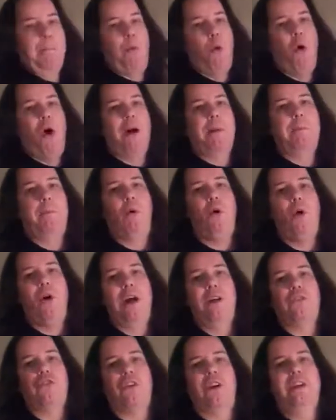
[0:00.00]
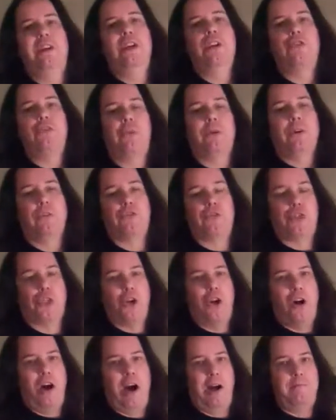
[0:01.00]
important points on Israel's
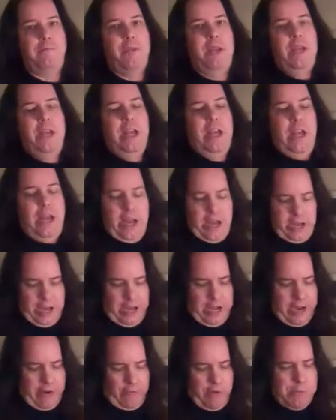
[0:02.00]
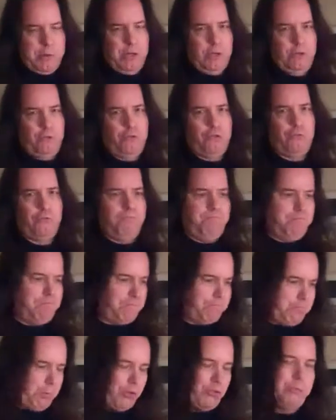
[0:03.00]
chart. And from a
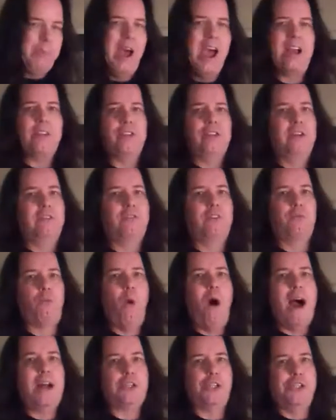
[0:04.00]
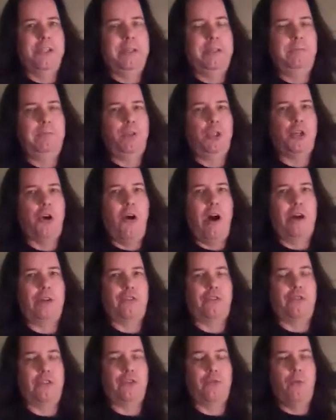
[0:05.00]
perspective of watching
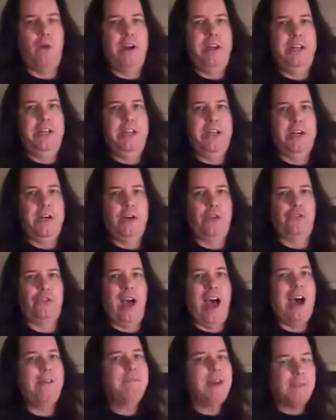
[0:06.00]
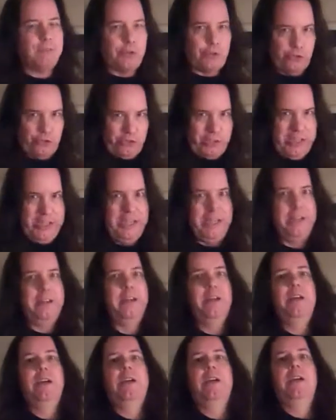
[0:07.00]
charts for 20 years, I've never seen
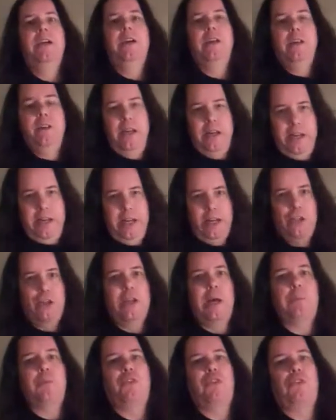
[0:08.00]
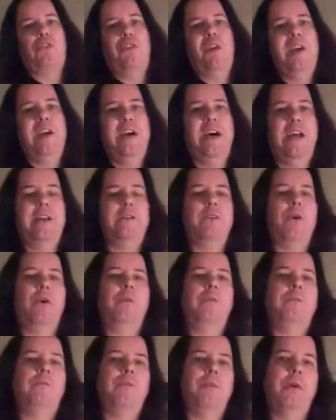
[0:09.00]
eclipses hit
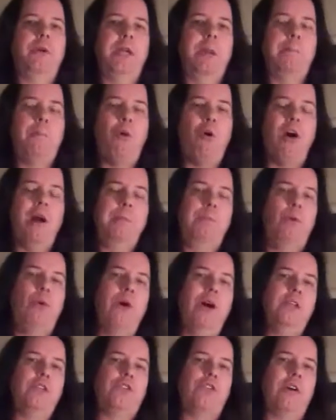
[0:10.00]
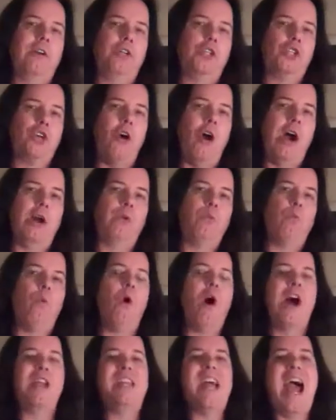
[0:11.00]
important points on a chart
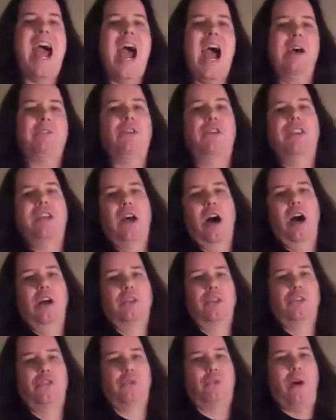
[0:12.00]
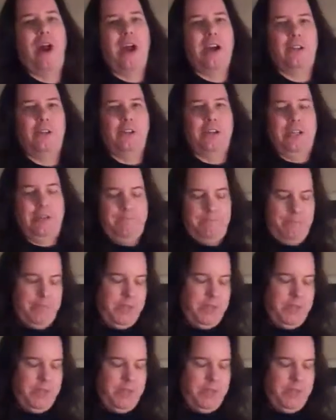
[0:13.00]
one after the other directly.